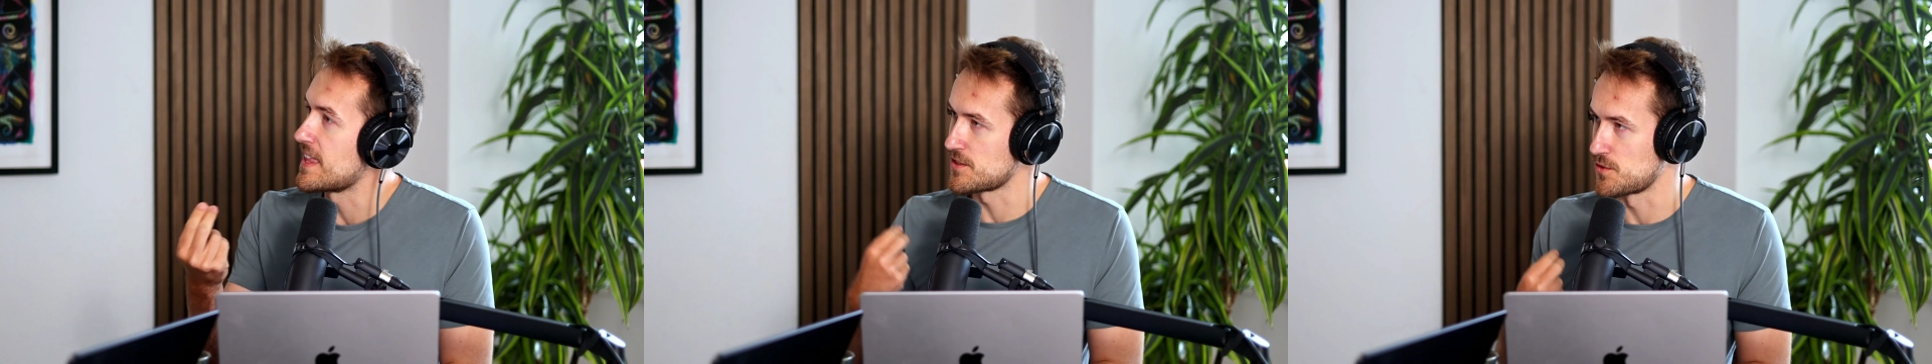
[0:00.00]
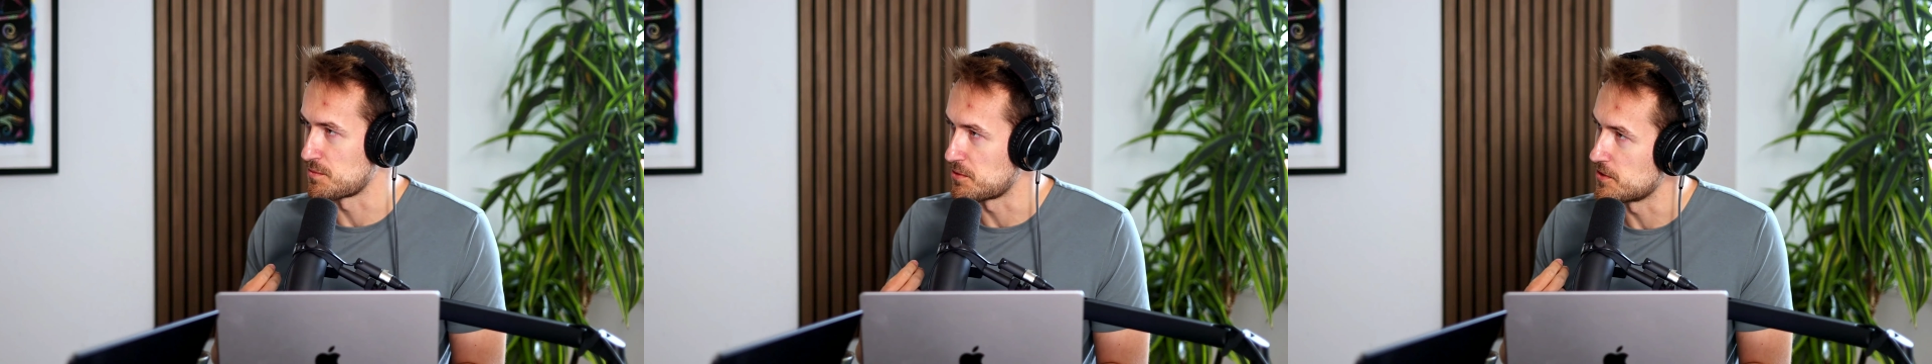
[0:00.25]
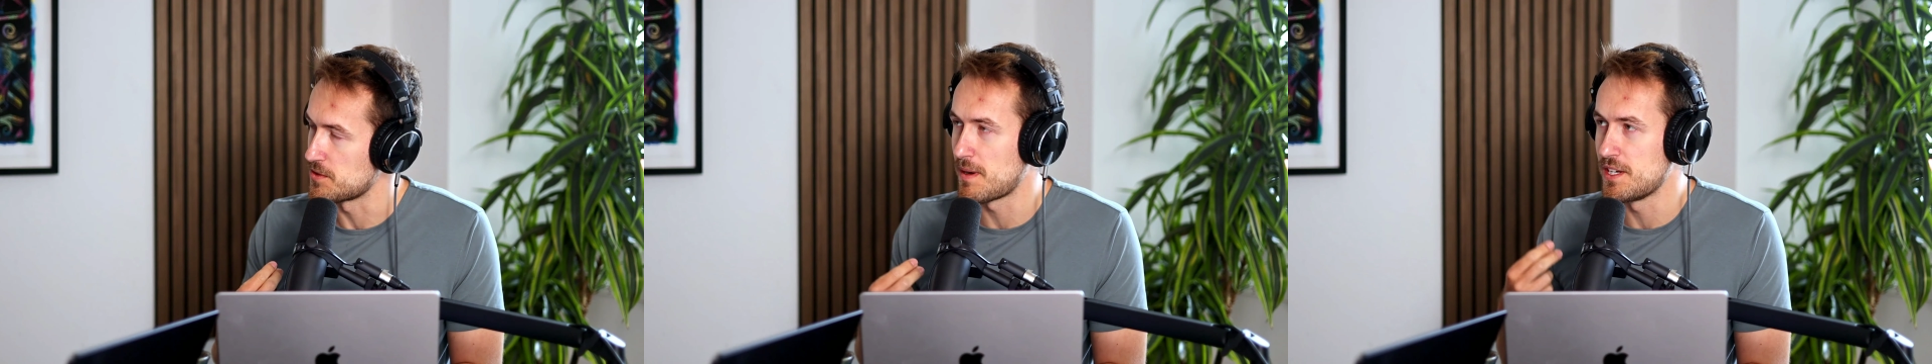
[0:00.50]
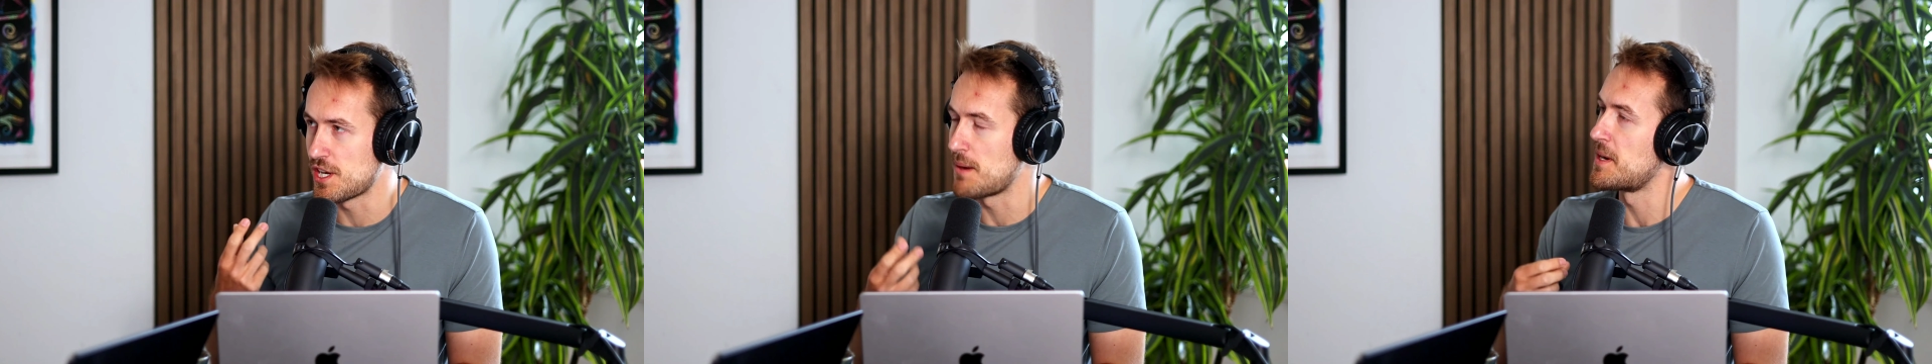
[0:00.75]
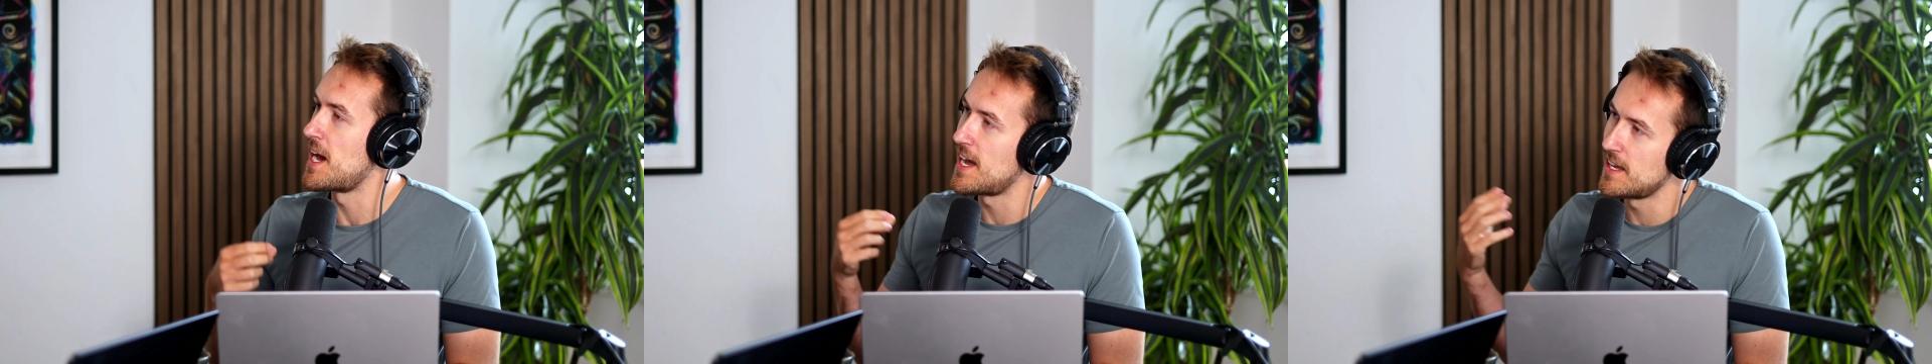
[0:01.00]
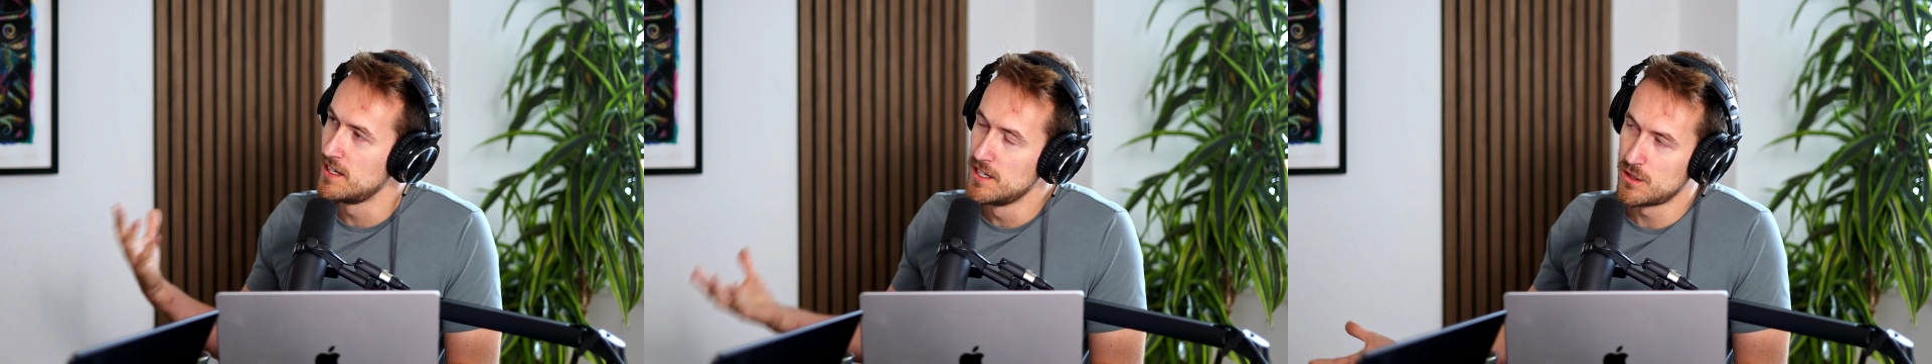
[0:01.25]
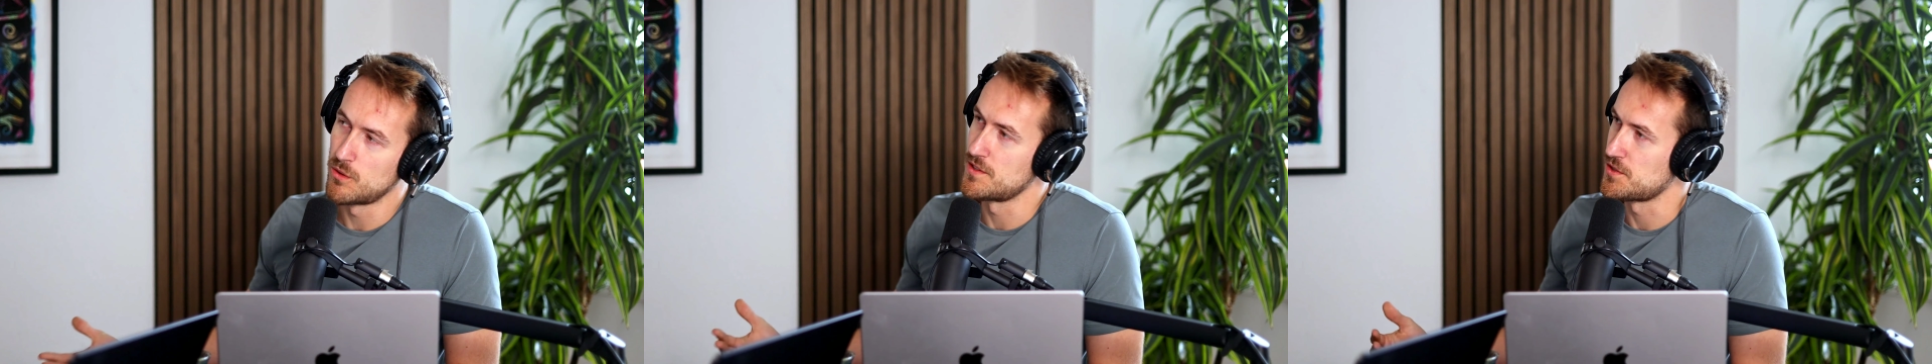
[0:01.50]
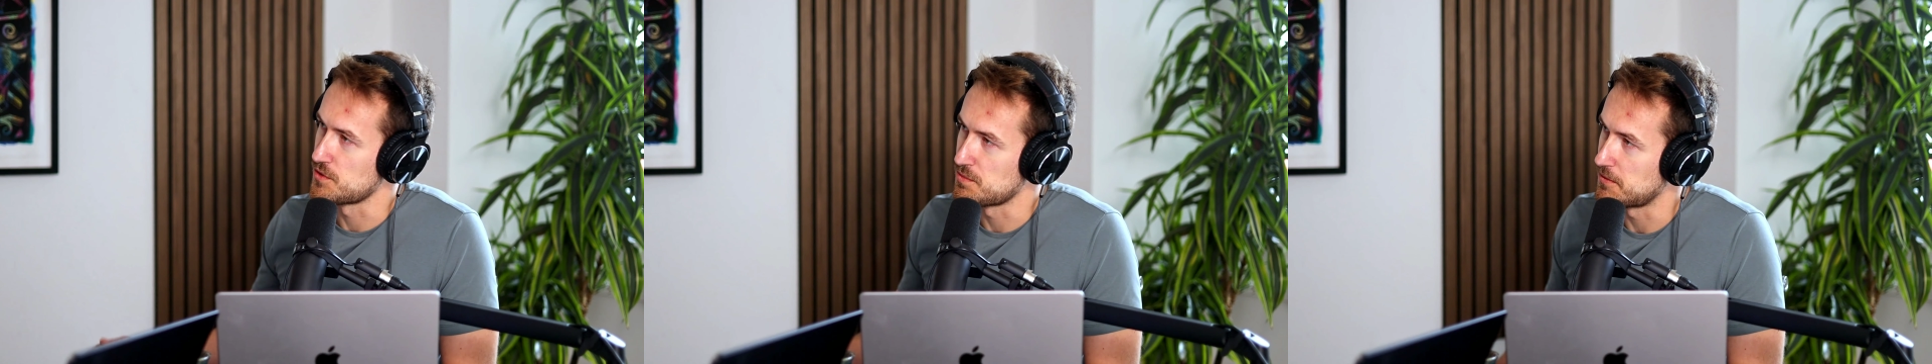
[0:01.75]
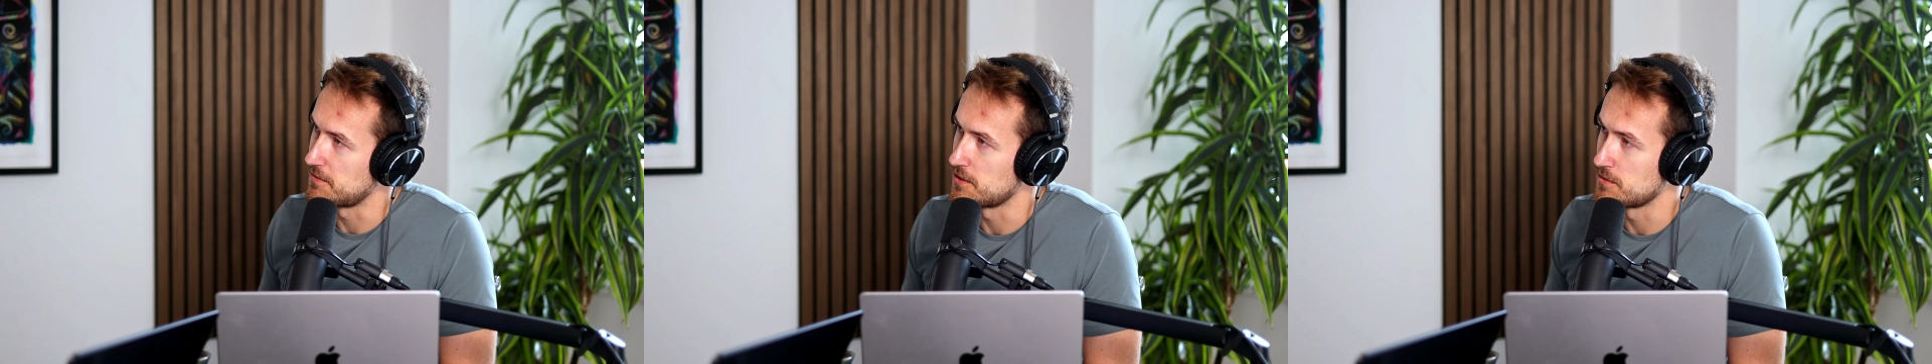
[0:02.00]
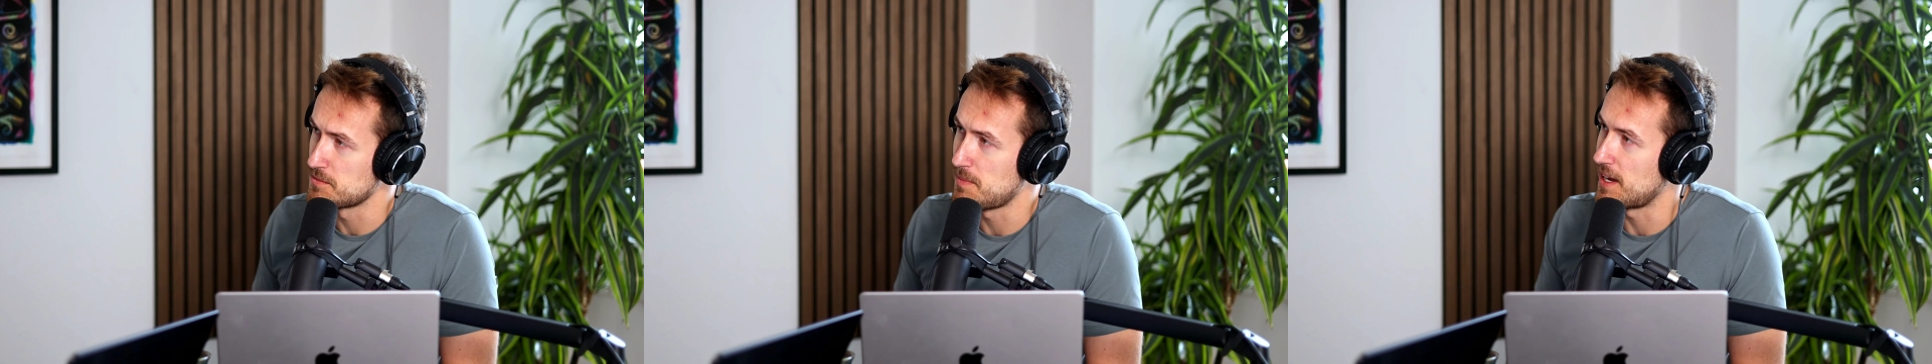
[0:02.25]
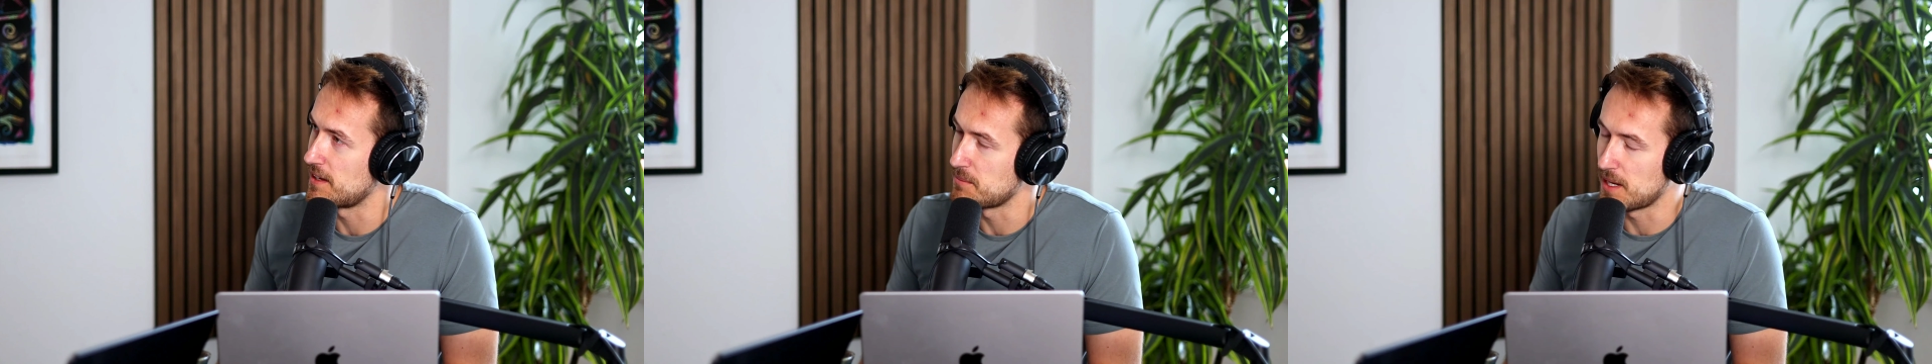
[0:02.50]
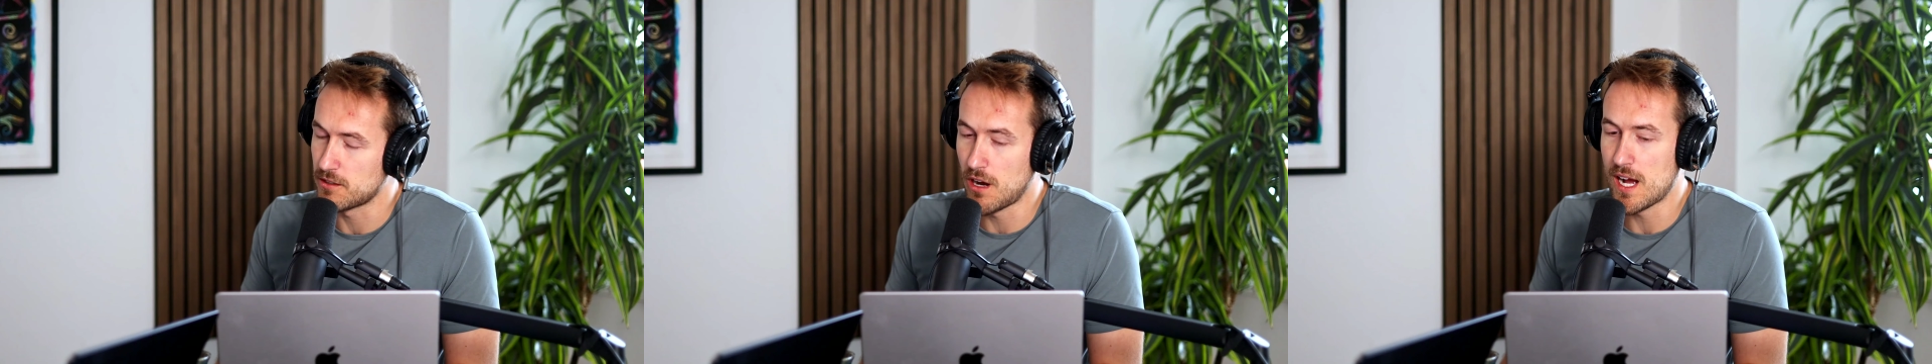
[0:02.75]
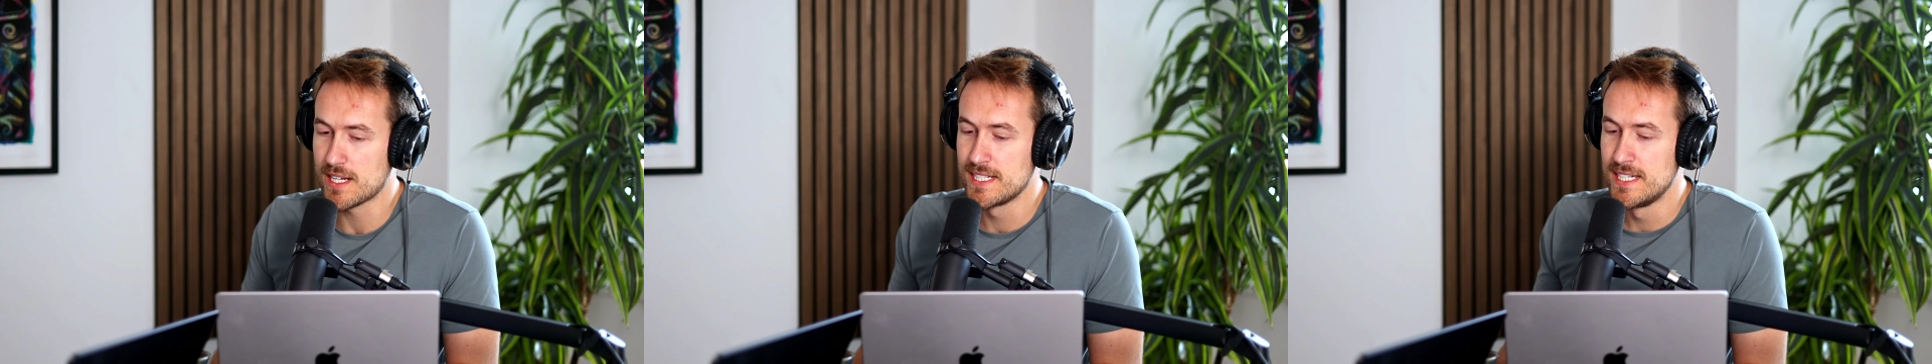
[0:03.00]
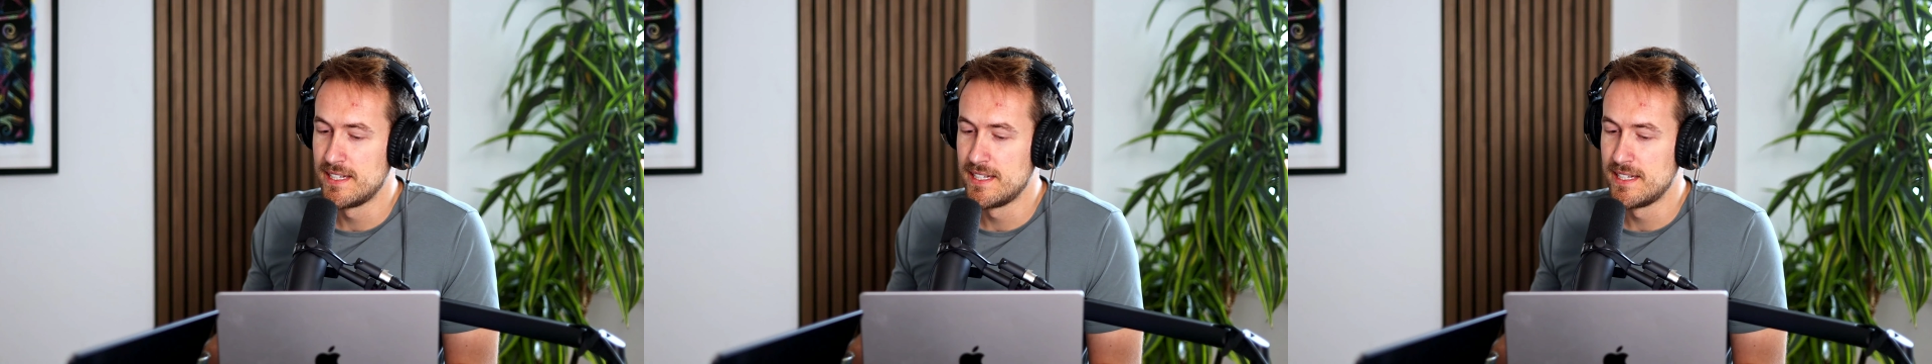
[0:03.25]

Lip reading: this was produced by Gemini or this was produced by Grok.